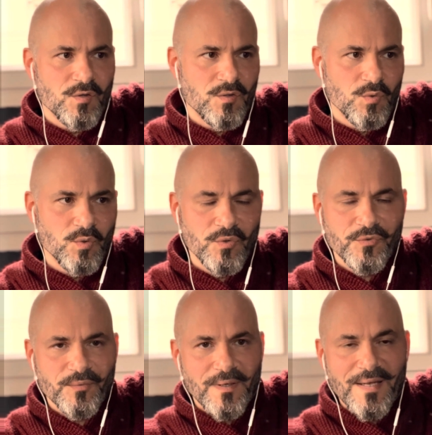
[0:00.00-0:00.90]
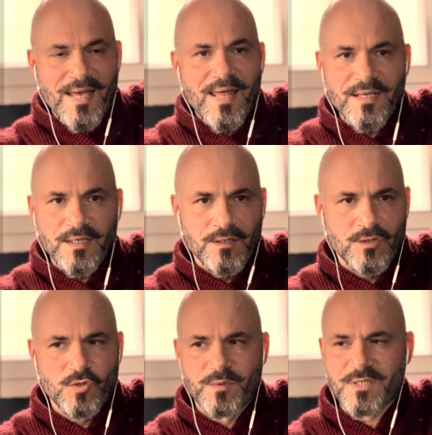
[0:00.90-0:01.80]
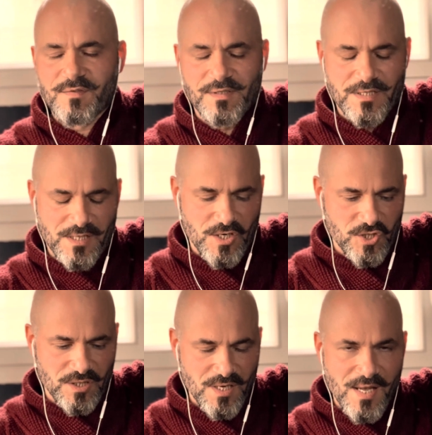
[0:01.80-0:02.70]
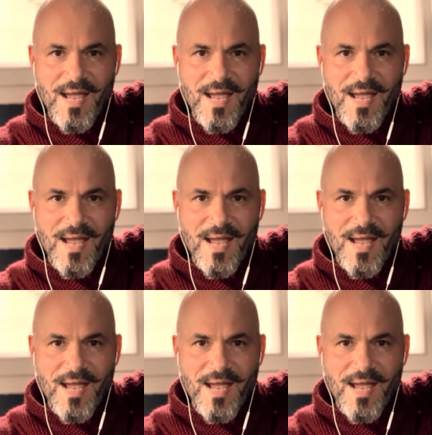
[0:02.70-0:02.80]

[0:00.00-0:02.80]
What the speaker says: all throughout any human civilization,